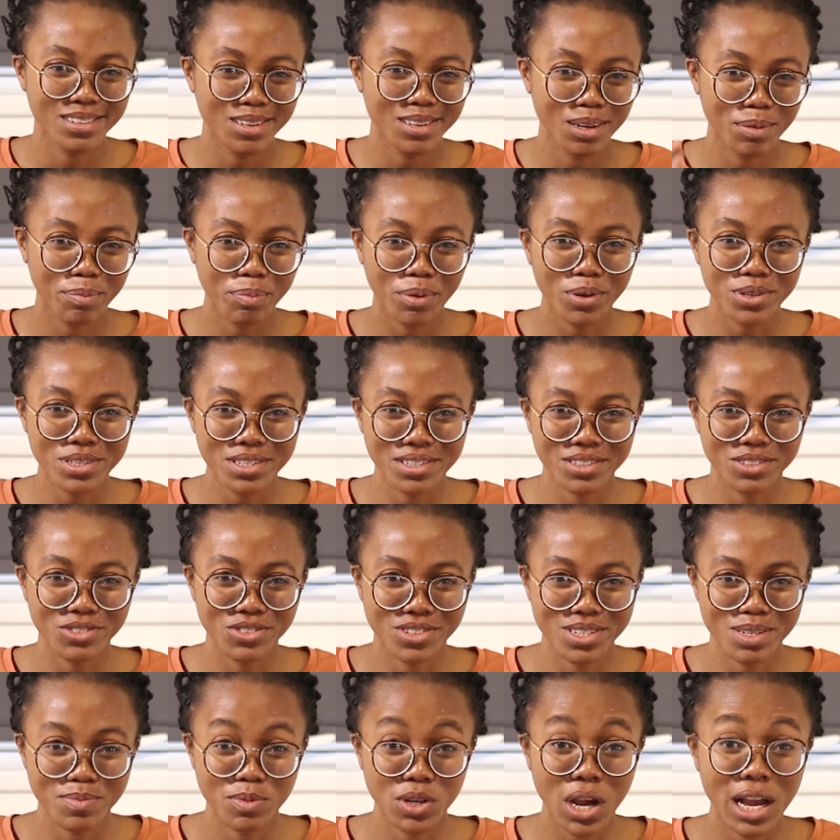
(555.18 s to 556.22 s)
A person
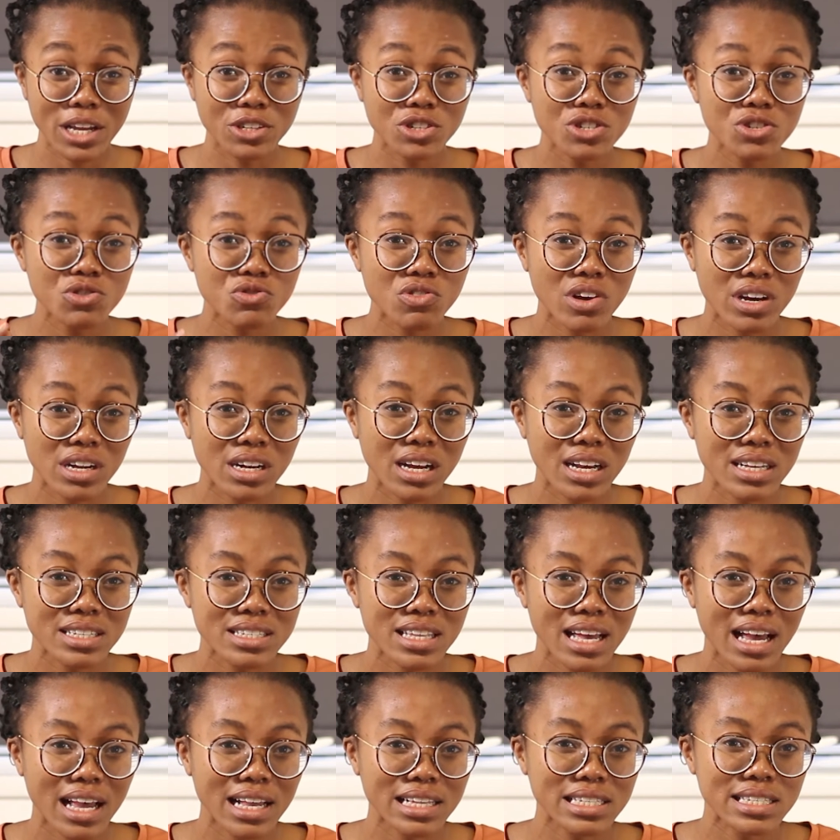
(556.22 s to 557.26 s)
transfer. I just realized
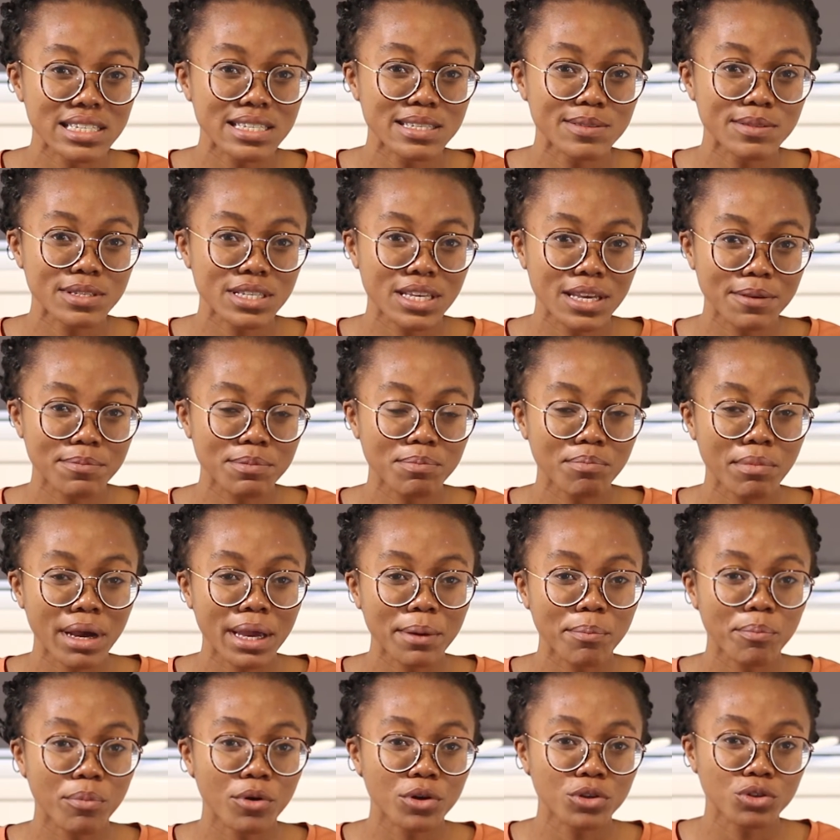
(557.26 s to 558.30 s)
I skipped
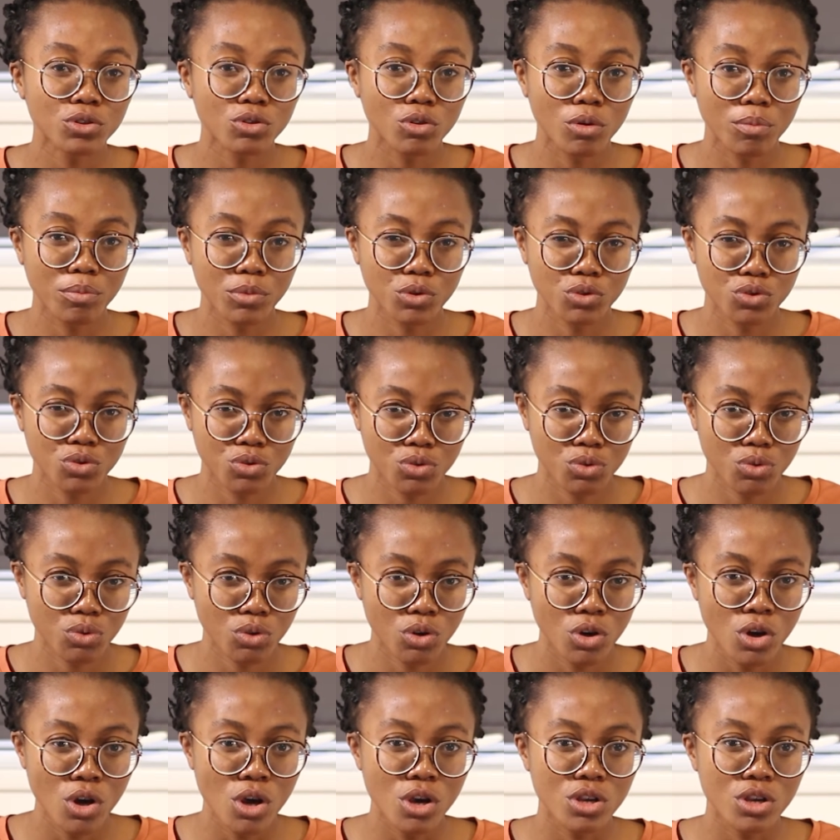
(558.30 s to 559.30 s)
my point number two.